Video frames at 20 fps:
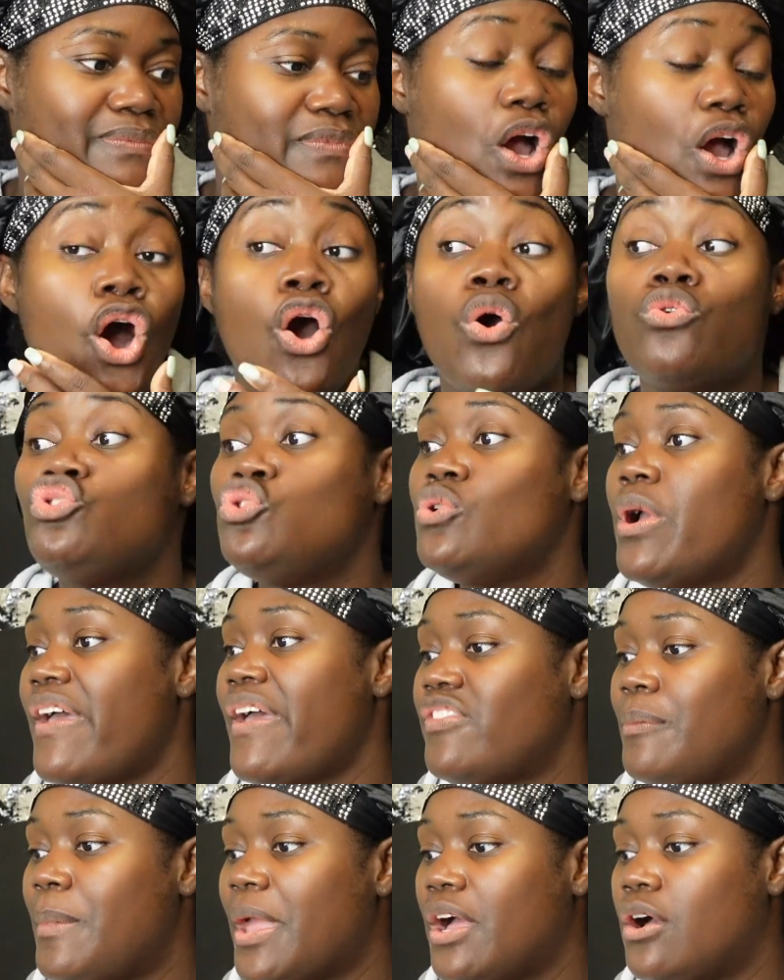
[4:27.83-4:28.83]
Oh shoot, I have
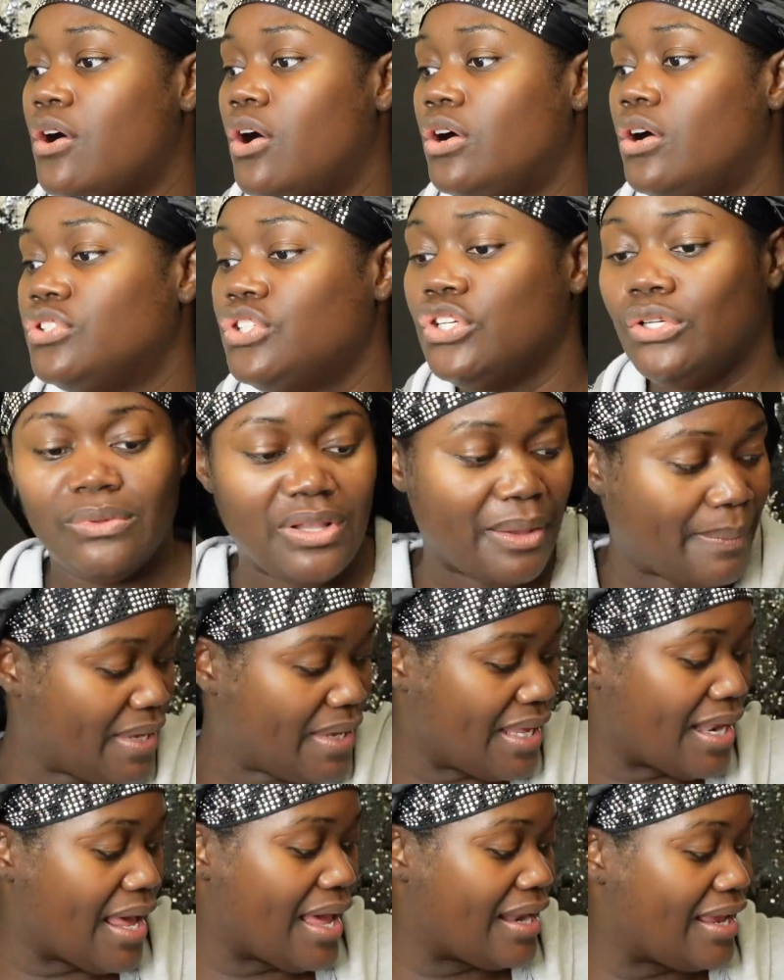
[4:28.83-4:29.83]
to make a call too. Let me
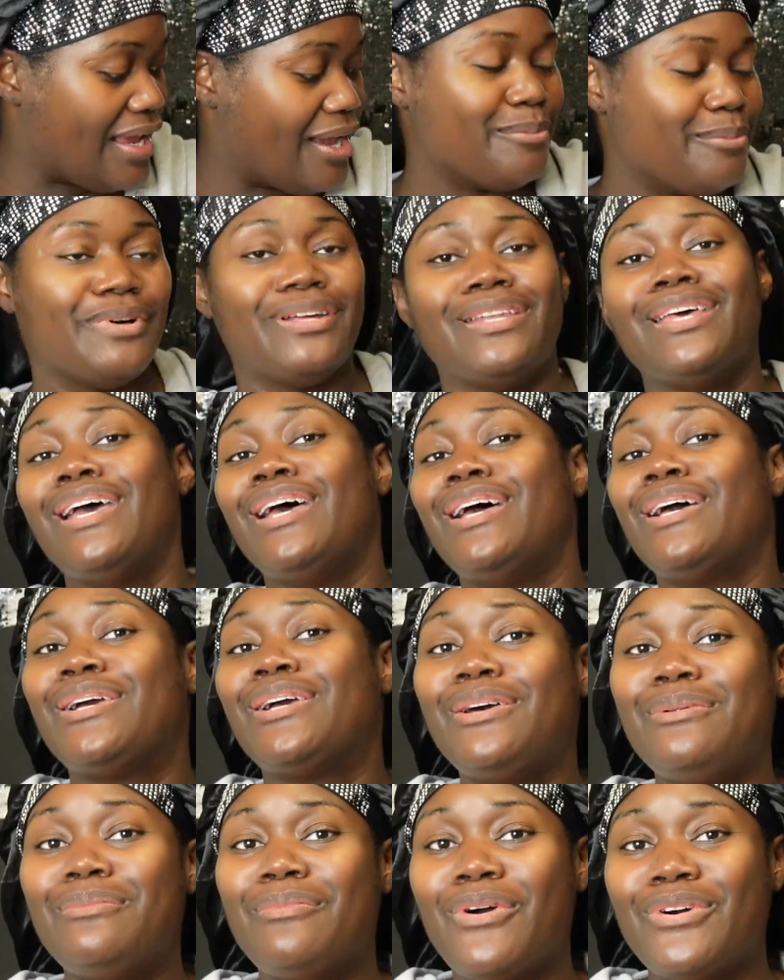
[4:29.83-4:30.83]
get out of here. But
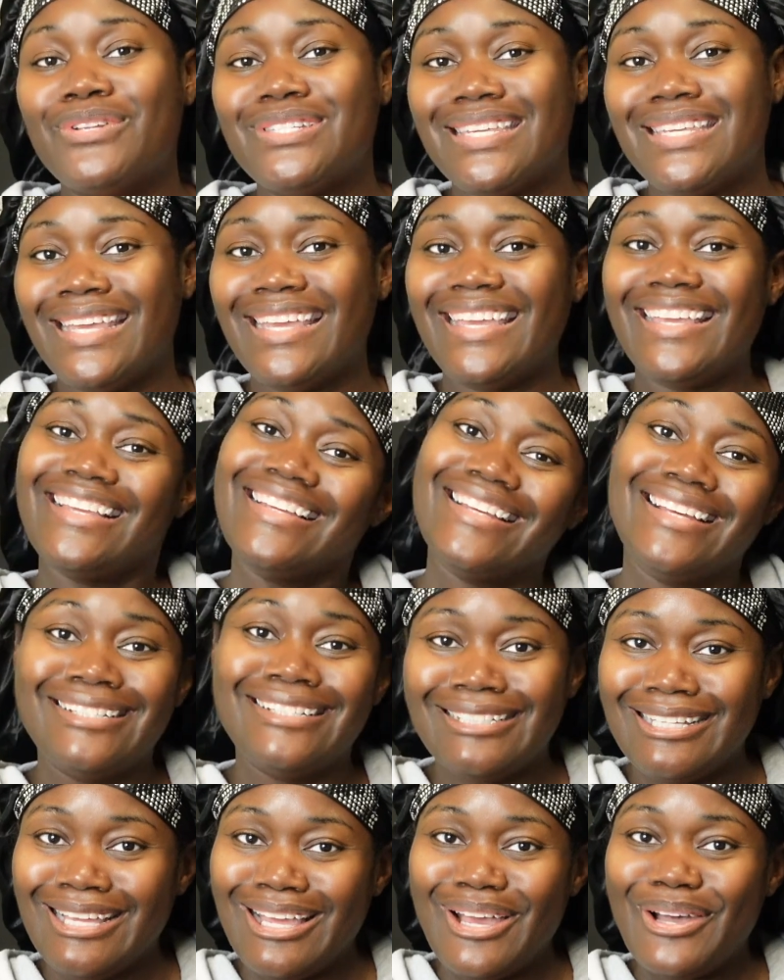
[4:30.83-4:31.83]
good morning.
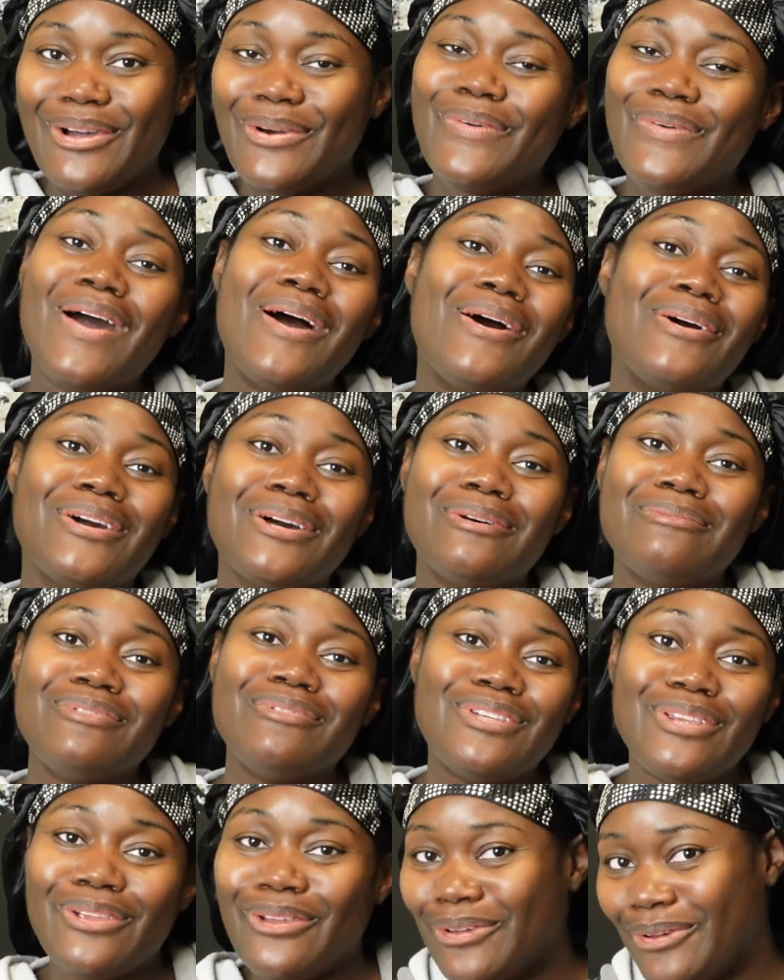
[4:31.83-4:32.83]
Welcome
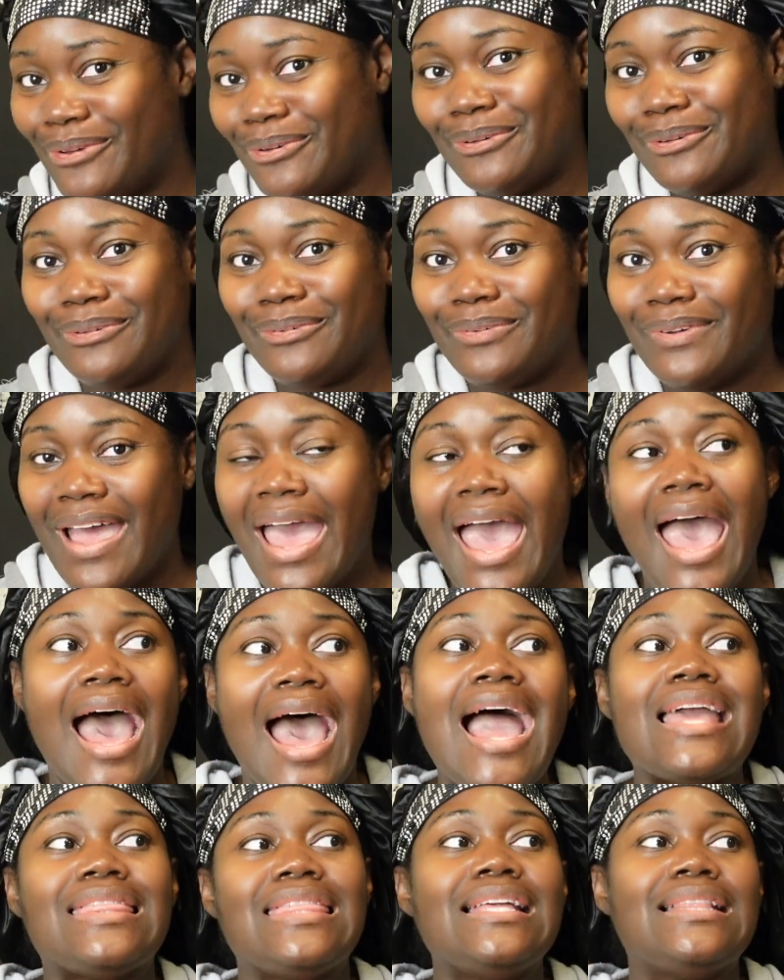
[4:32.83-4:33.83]
to,
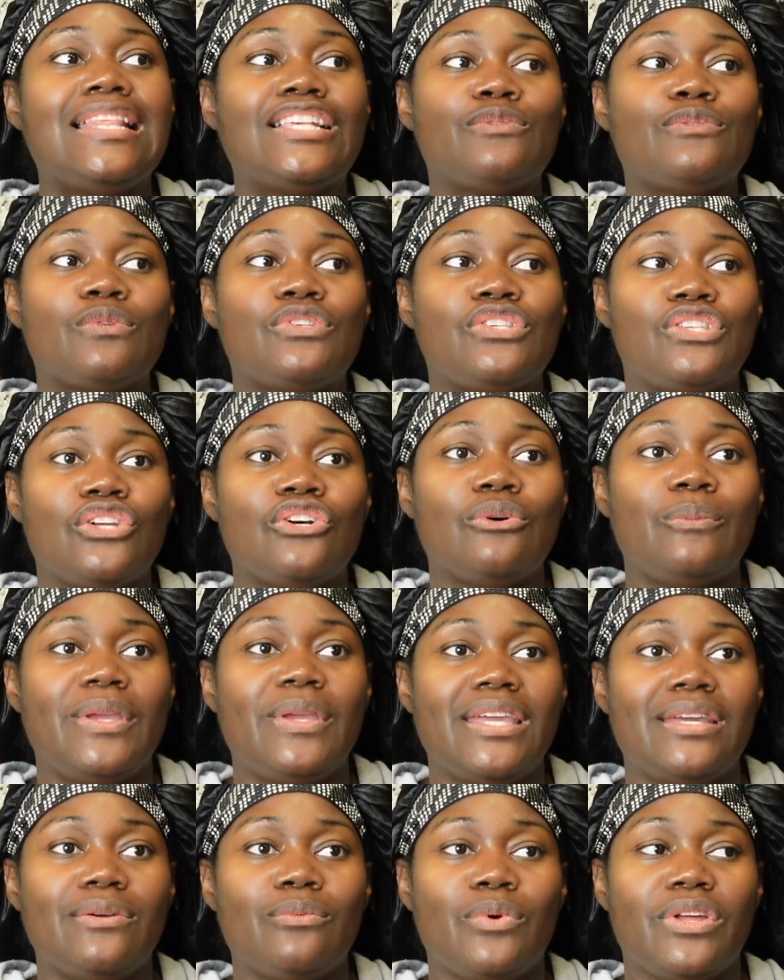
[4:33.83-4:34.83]
I think this will still
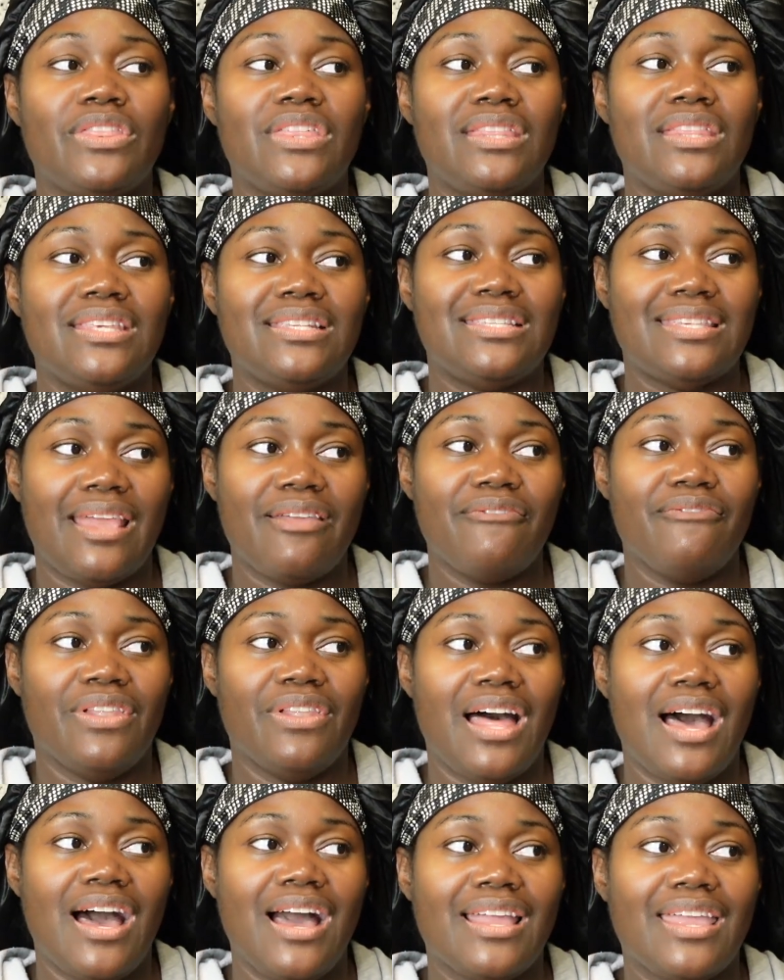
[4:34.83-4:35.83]
be within the same
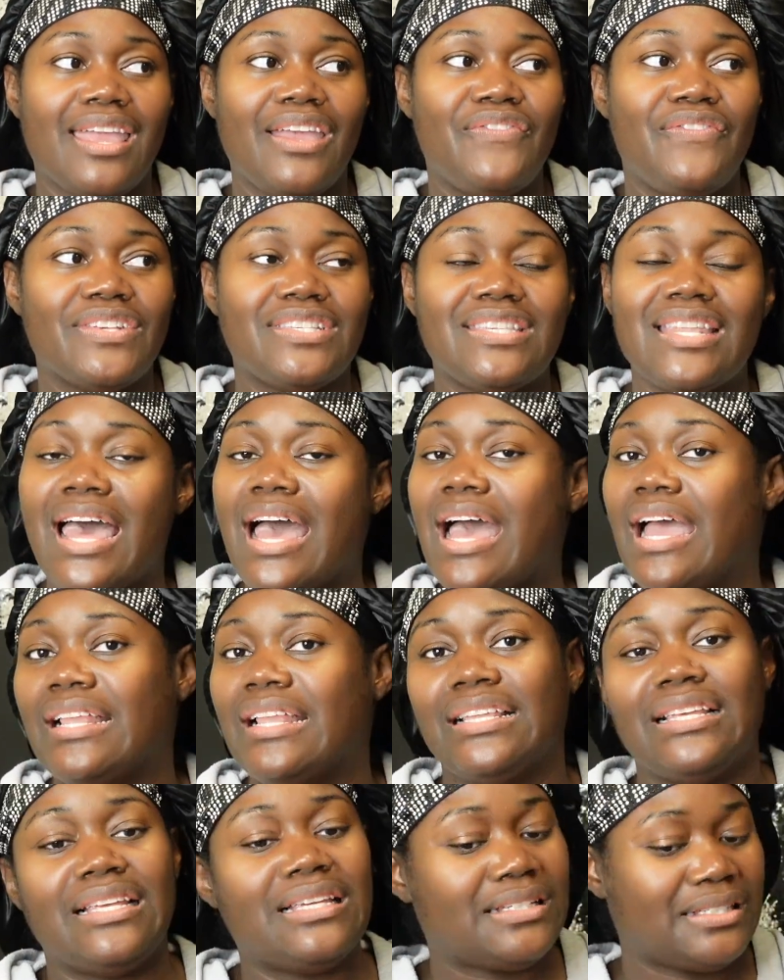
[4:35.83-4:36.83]
vlog. If it's not,
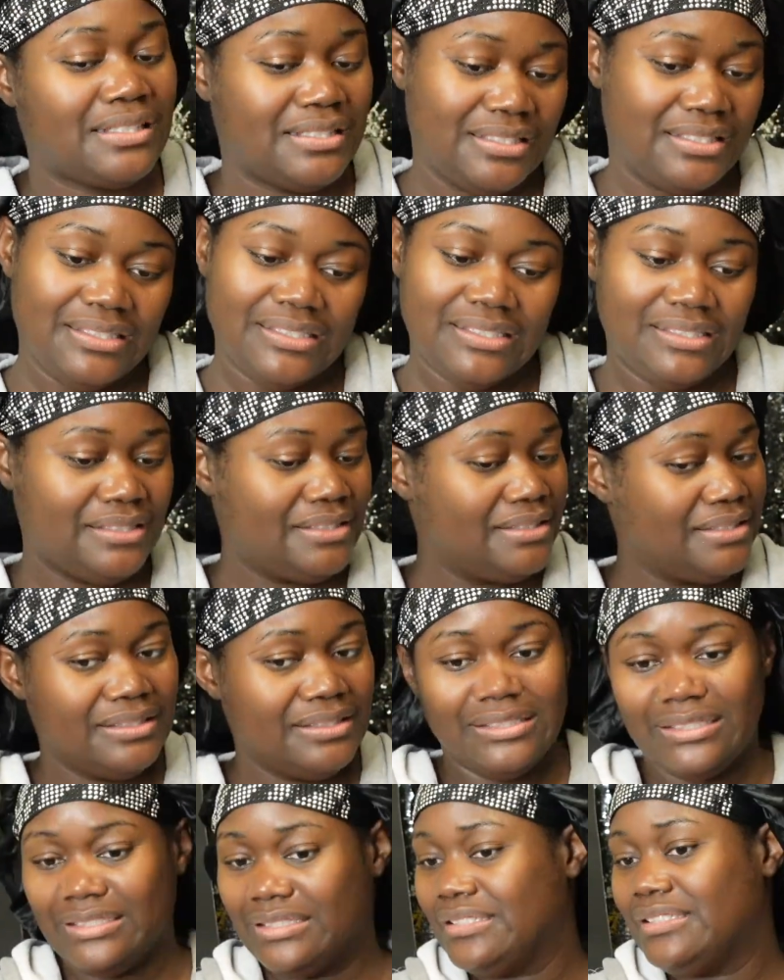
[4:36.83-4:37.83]

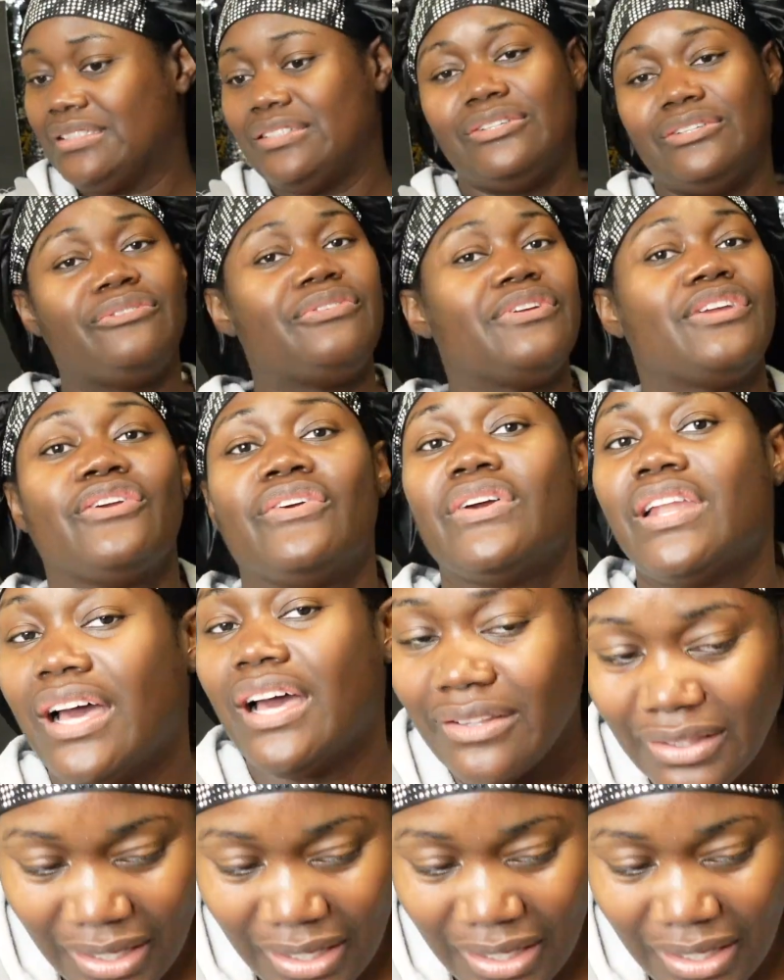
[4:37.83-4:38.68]
you'll figure it out.